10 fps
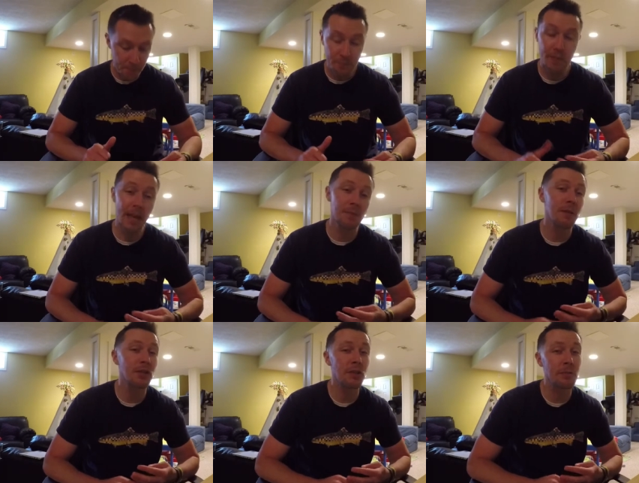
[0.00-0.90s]
Next,
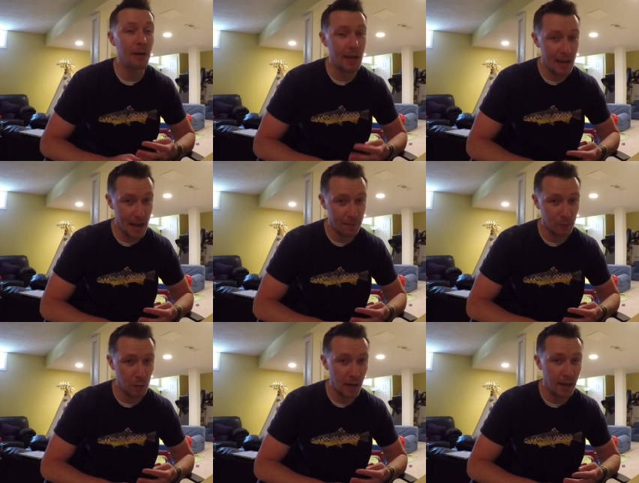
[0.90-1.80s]
make sure you bring a net,
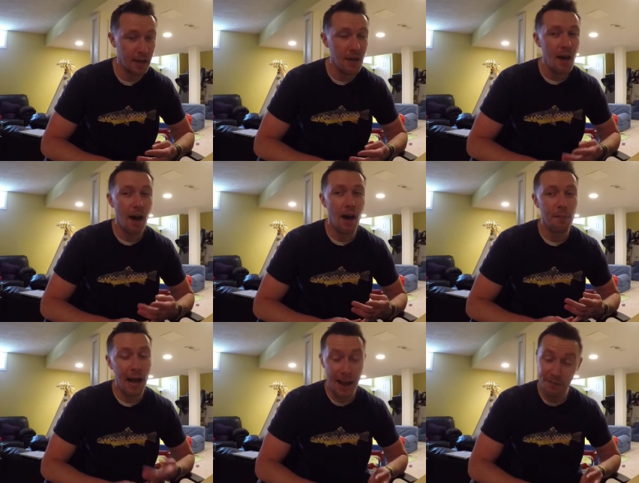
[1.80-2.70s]
okay?
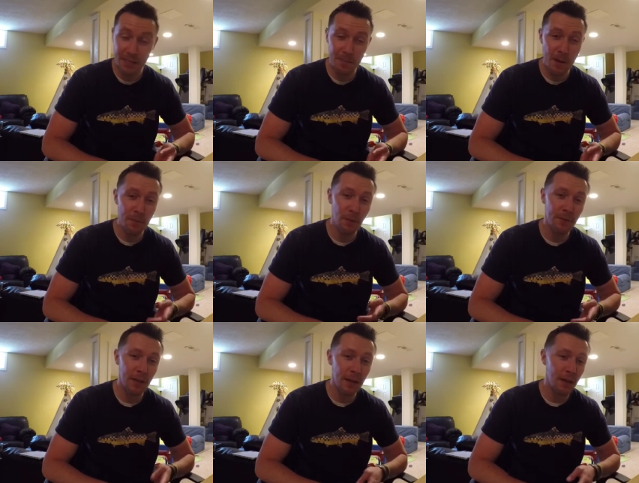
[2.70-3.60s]
Um, I have seen people
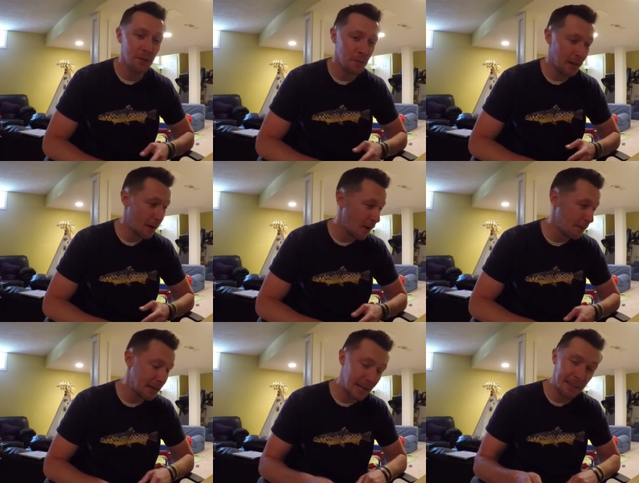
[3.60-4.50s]
in videos when they don't
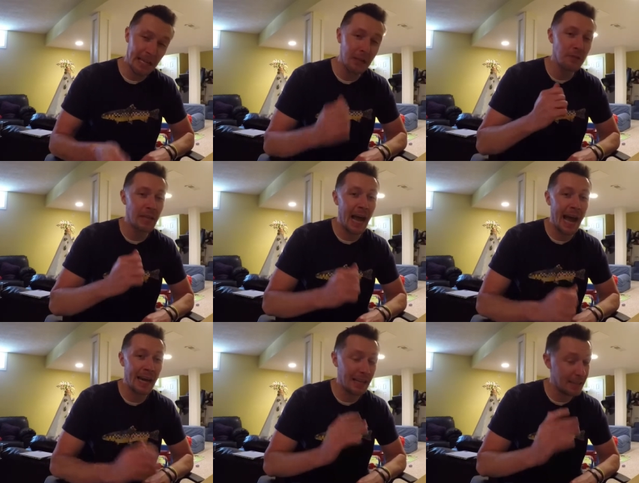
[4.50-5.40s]
have a net, they can use a
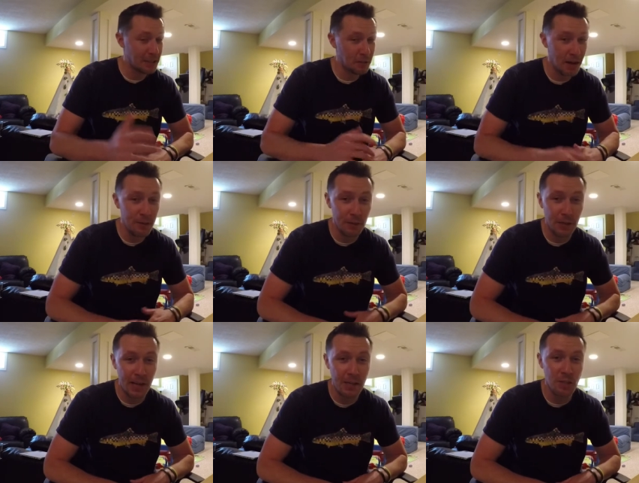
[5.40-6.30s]
hat, and that's great when
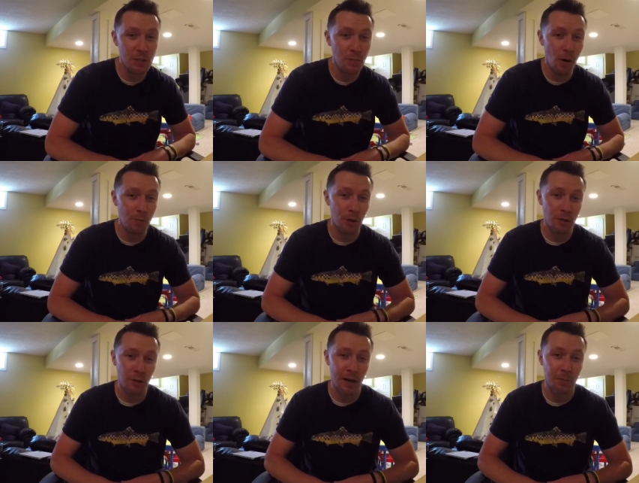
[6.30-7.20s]
you're catching small
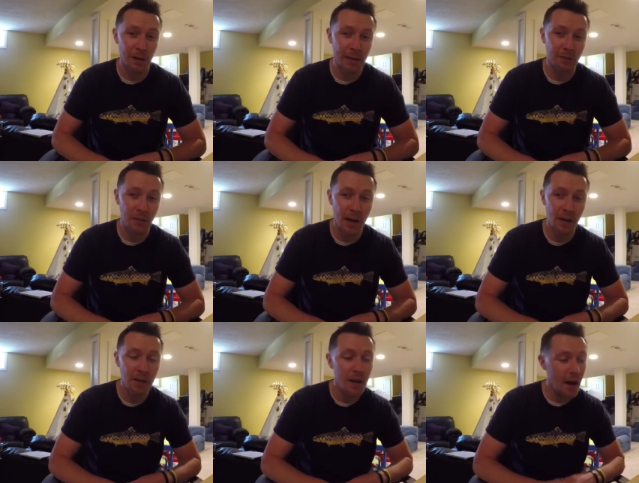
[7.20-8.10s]
brook trout or brown
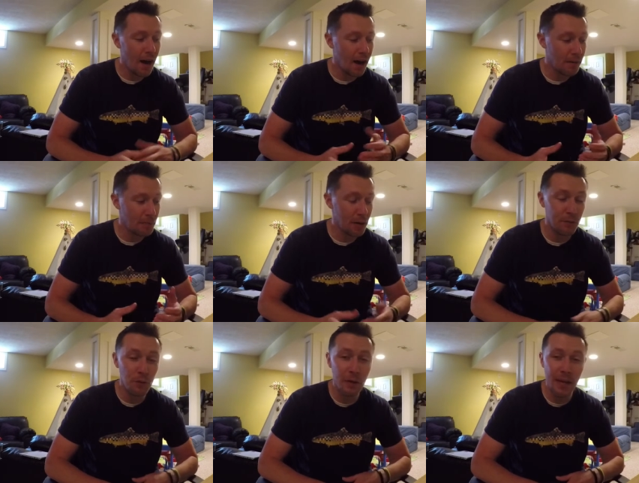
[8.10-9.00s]
trout. Um, but
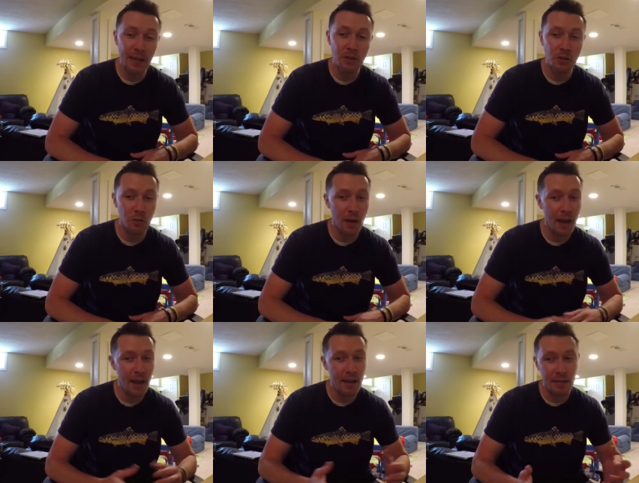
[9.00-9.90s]
if you get into
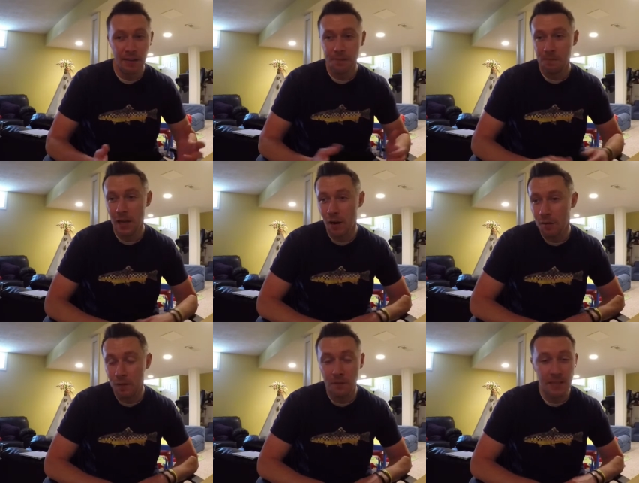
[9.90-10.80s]
a, you know,
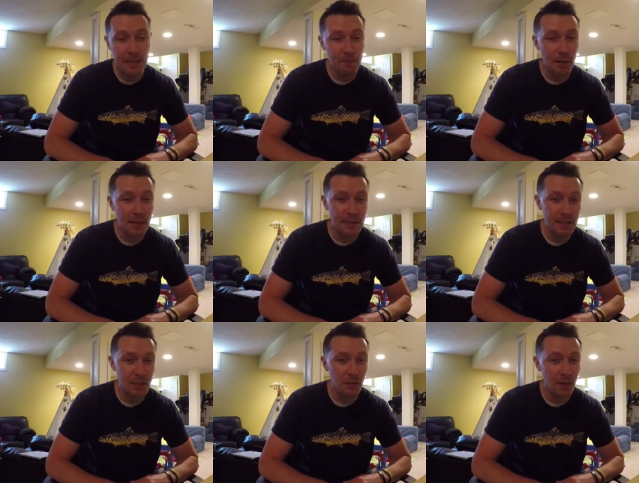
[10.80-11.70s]
15 plus
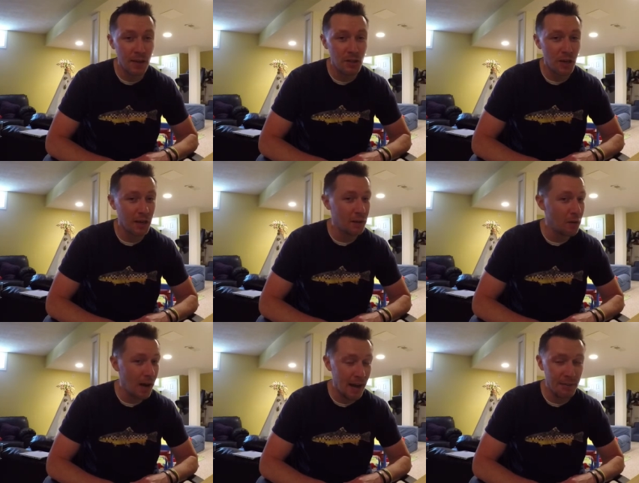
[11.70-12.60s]
inch fish and you
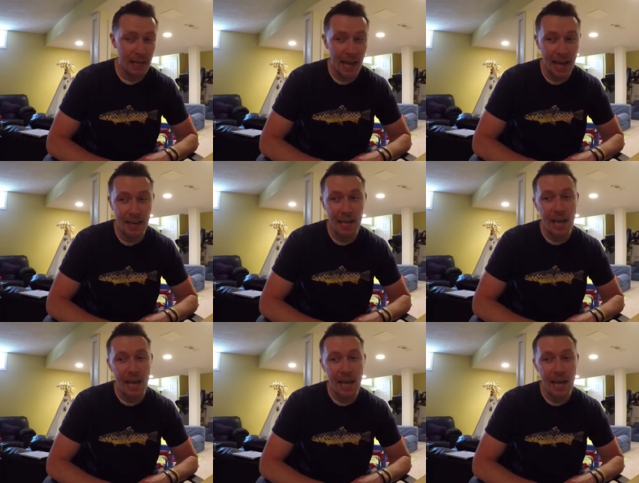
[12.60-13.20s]
don't have a net,